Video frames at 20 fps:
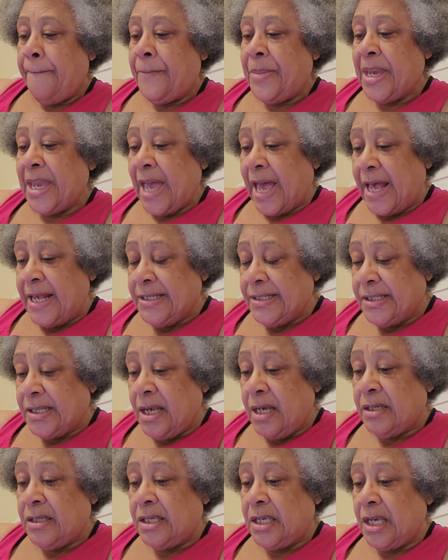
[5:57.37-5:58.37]

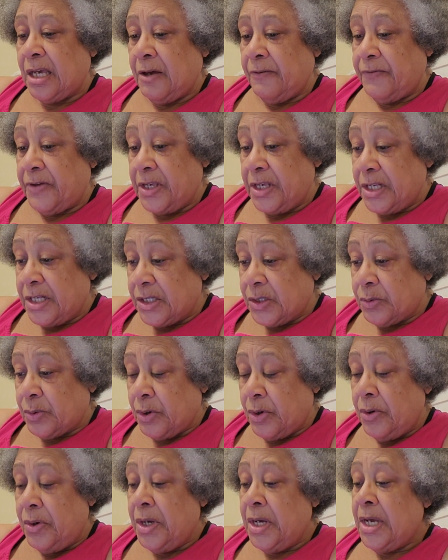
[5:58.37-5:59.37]
Baasa, king of
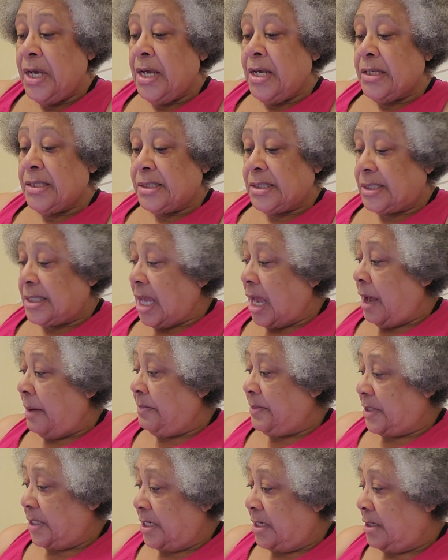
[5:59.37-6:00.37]
Israel,
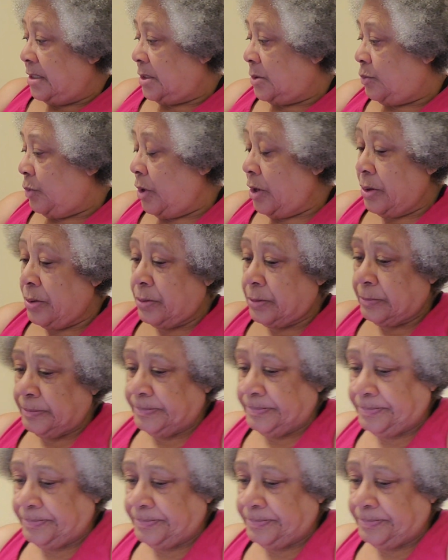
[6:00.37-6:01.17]
stopped his work.